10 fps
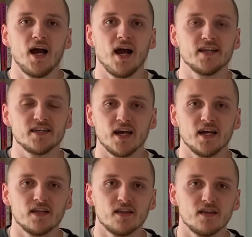And
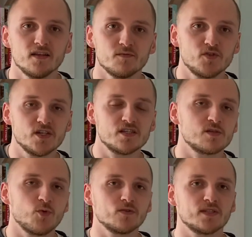yet,
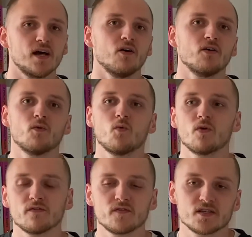Jesus pulls out
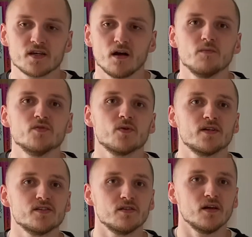one of the times
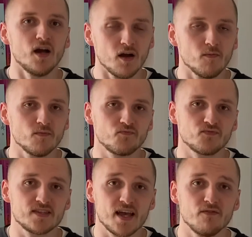when
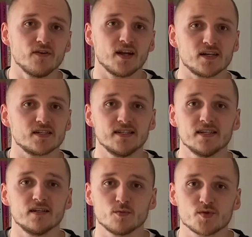David actually
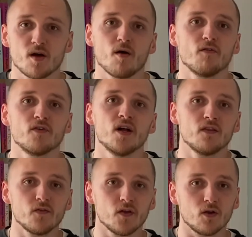didn't observe
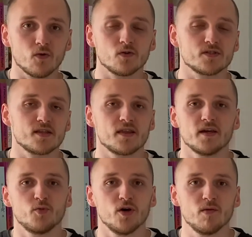the laws that
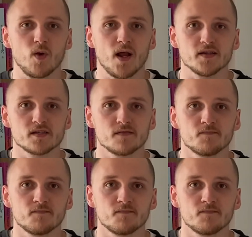they put in place.